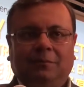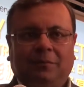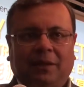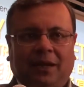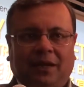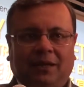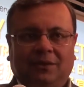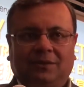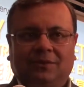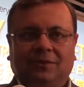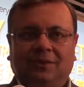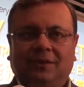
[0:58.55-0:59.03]

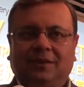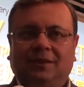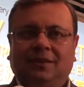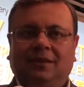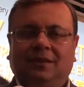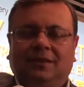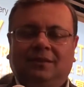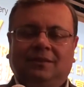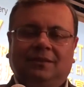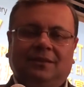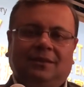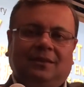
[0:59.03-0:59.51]

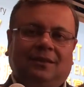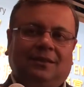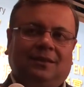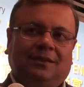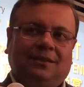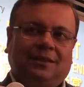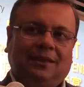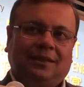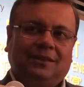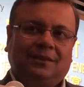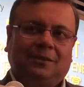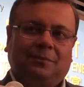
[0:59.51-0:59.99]
battery, and
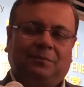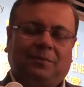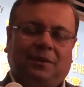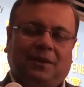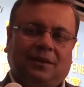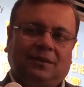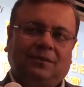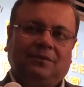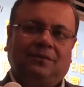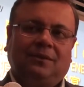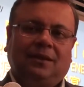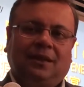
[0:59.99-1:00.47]
as a
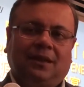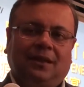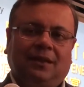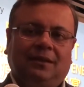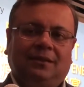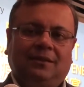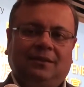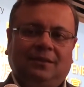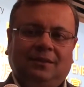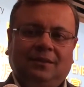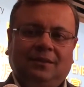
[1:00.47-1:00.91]
part of that,